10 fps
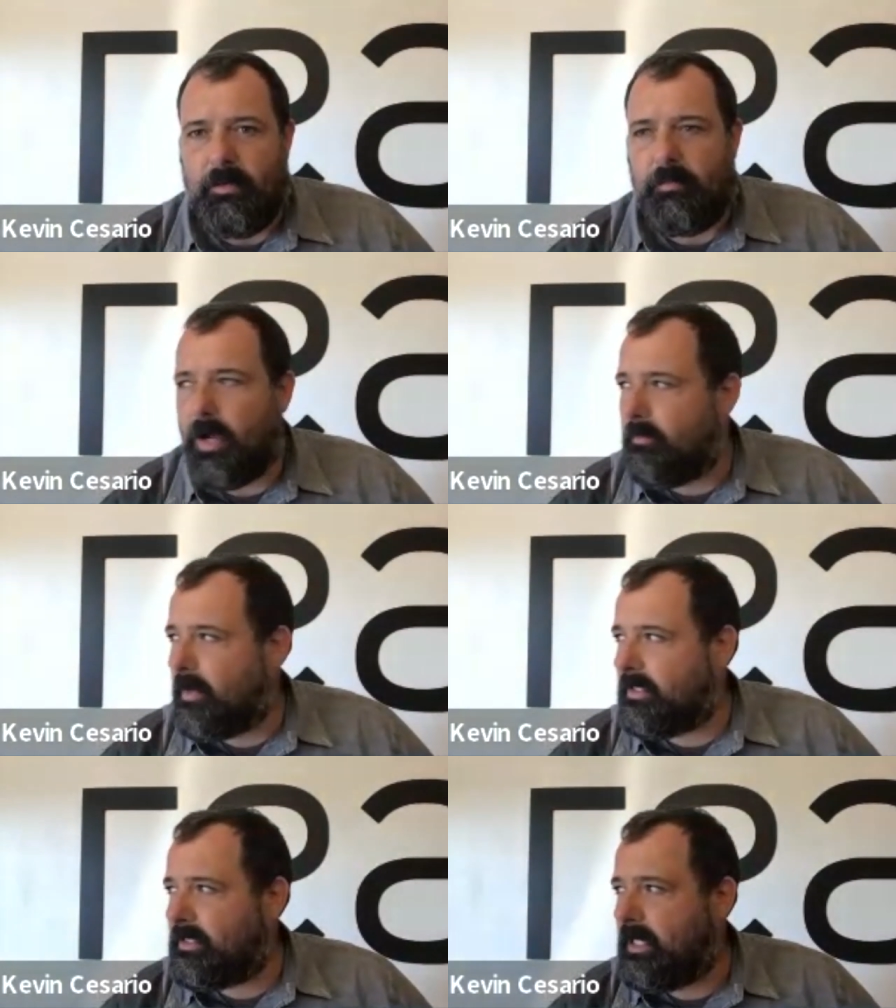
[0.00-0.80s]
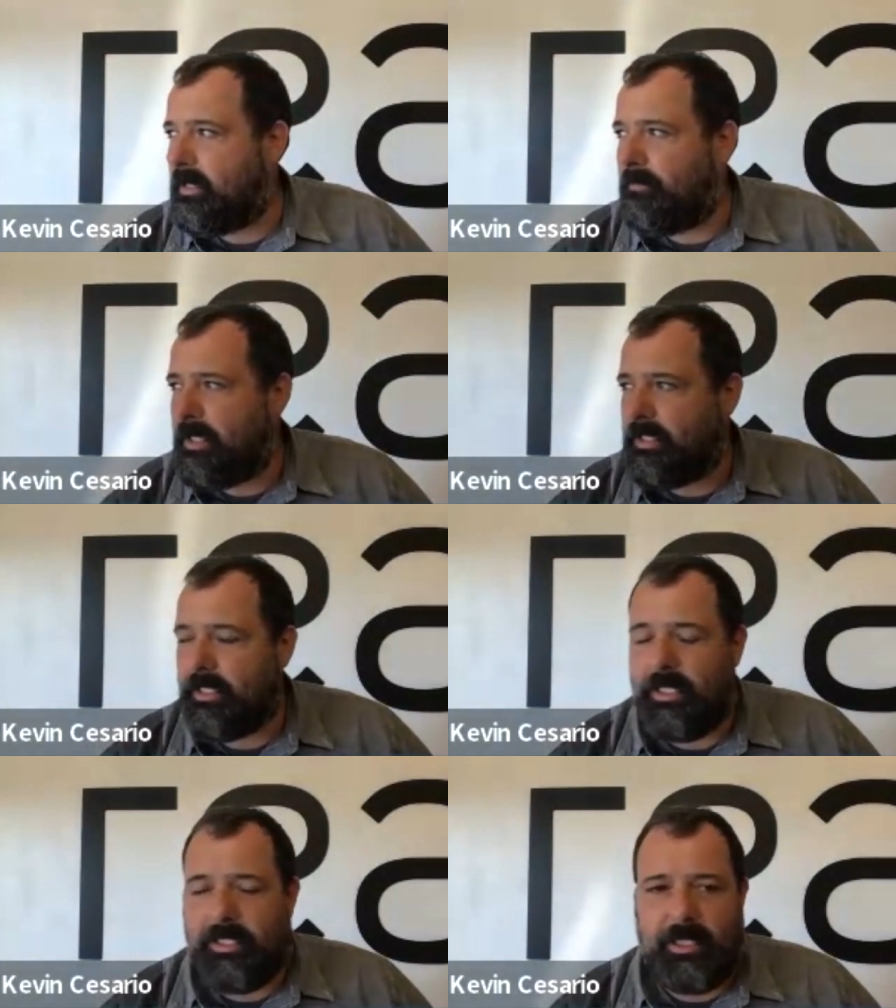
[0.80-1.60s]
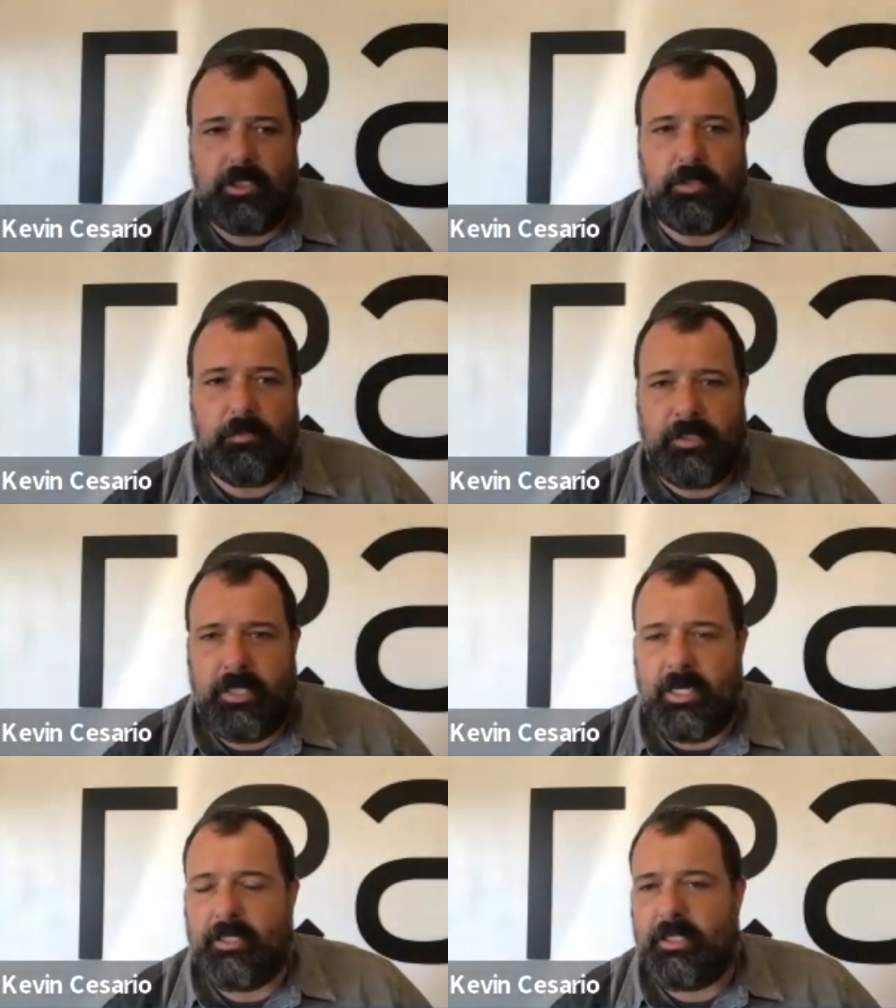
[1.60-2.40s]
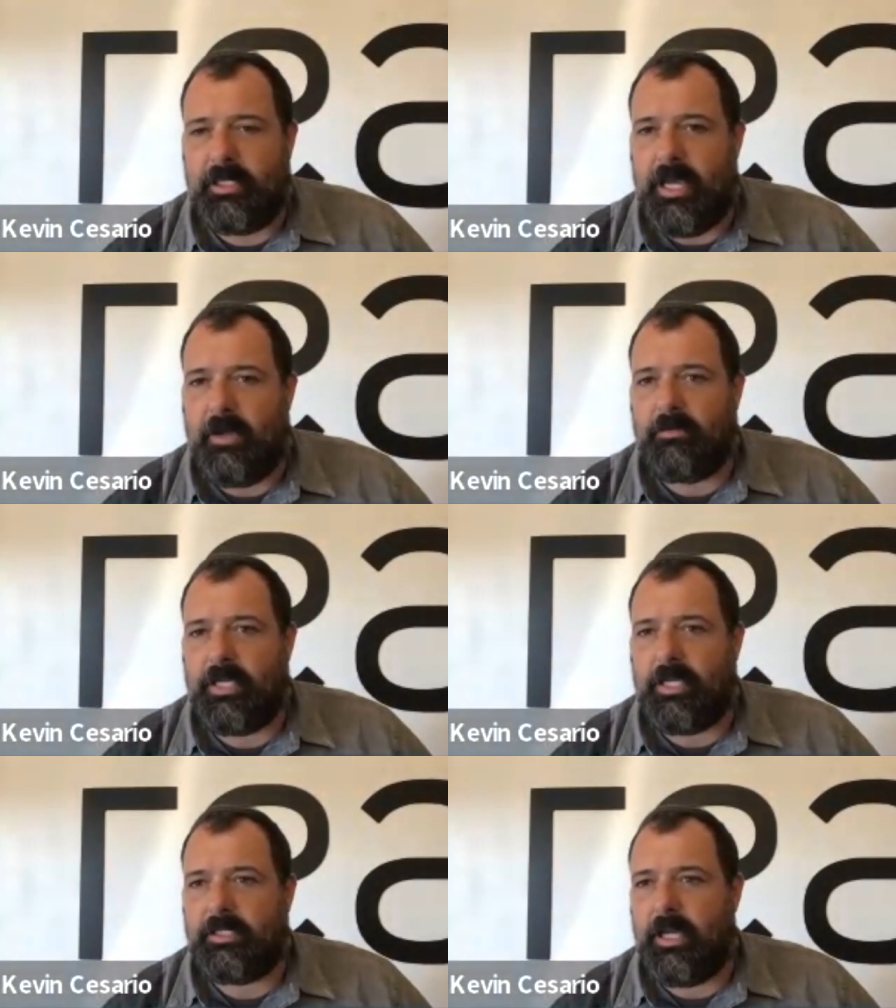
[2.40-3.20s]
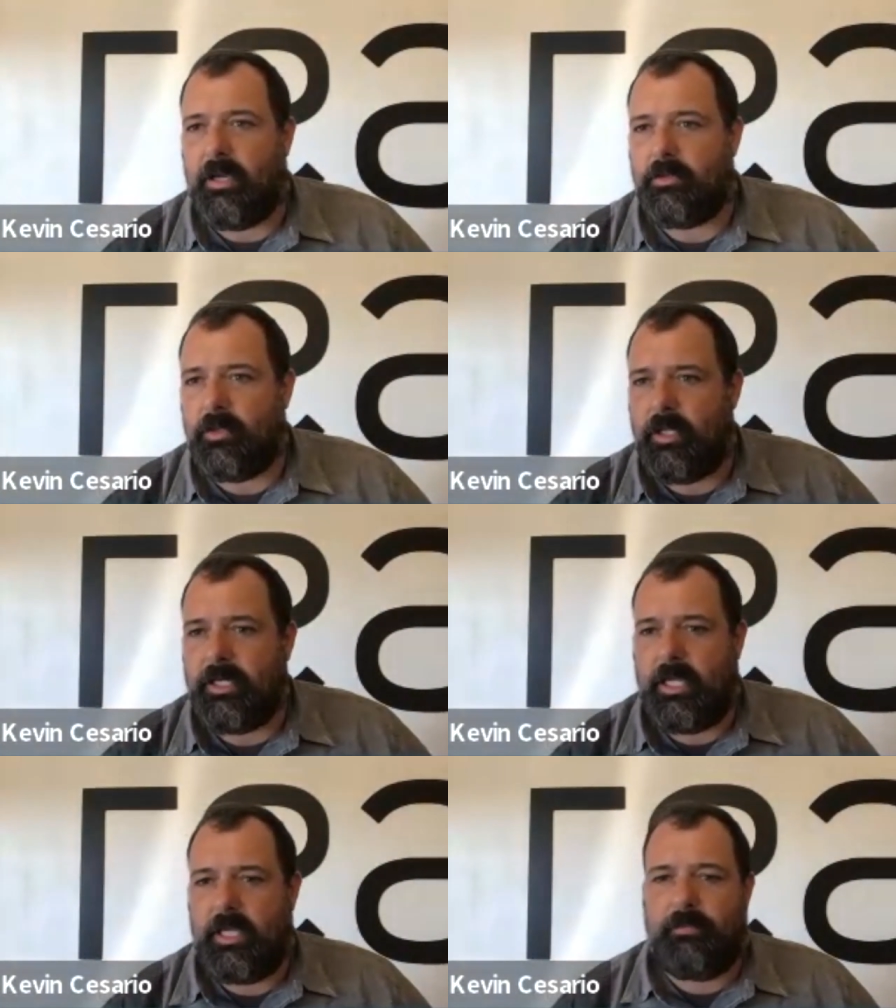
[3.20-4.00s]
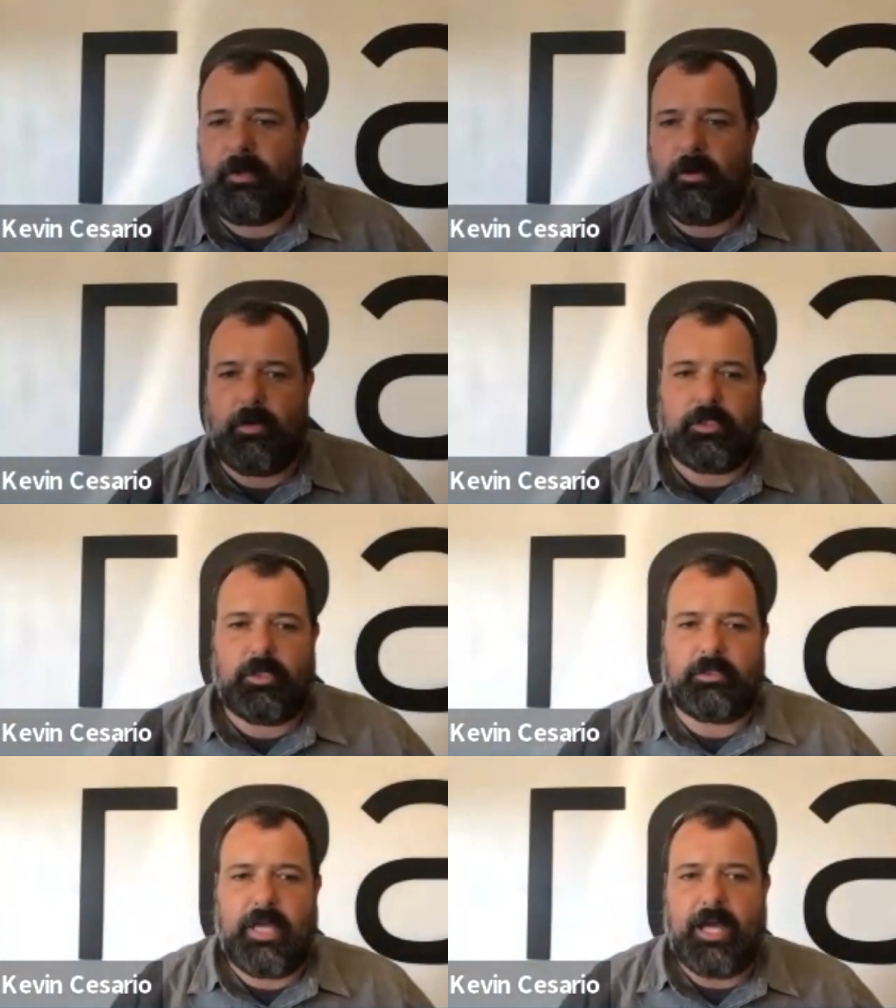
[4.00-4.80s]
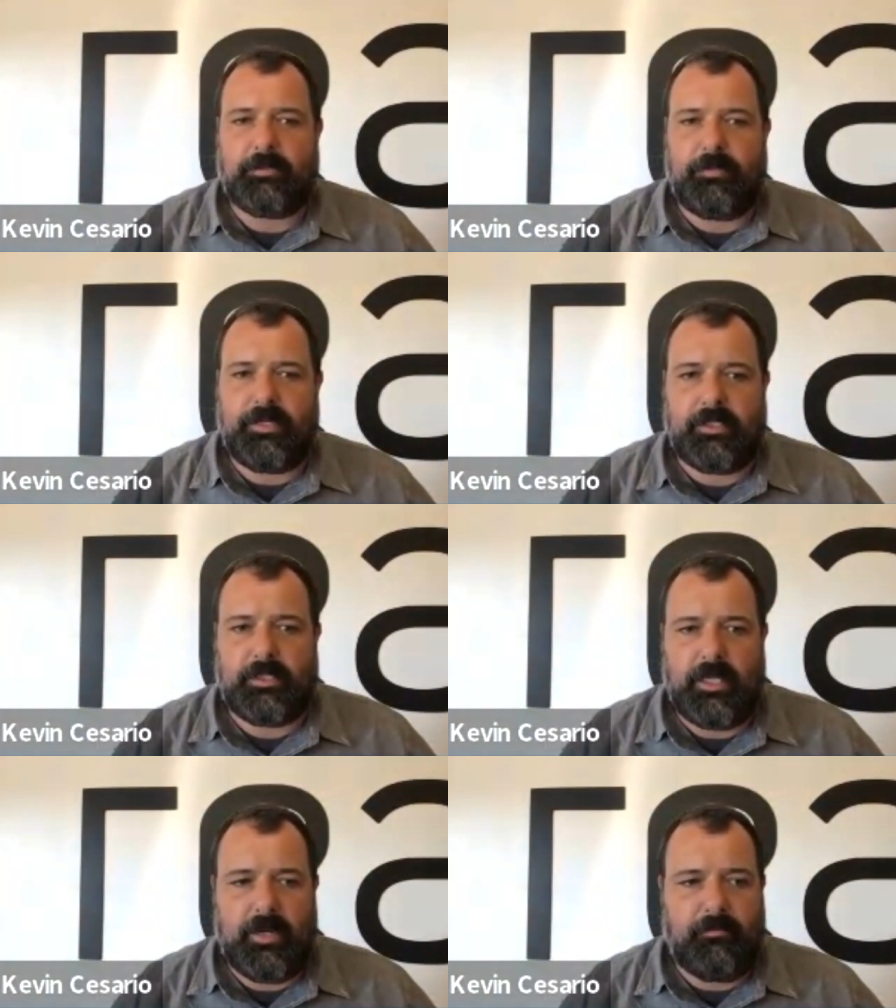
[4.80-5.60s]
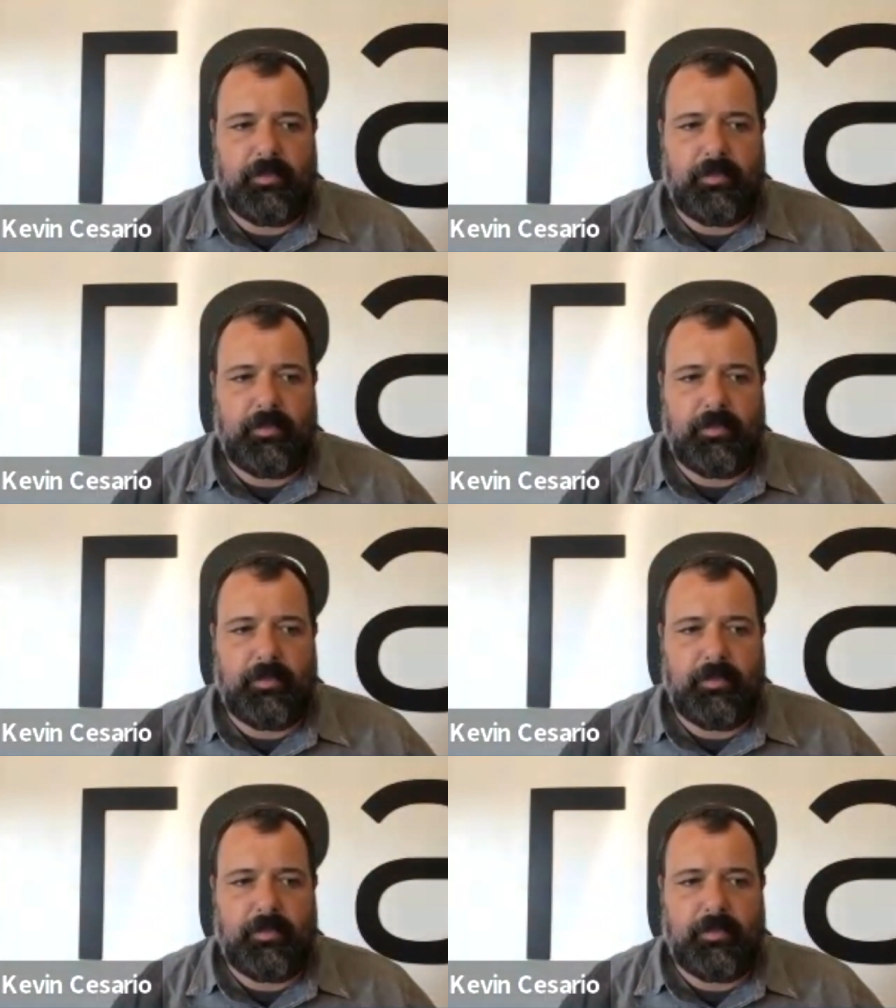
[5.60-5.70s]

Prop 19 basically is there to protect the downsizing elderly and keep their original tax basis in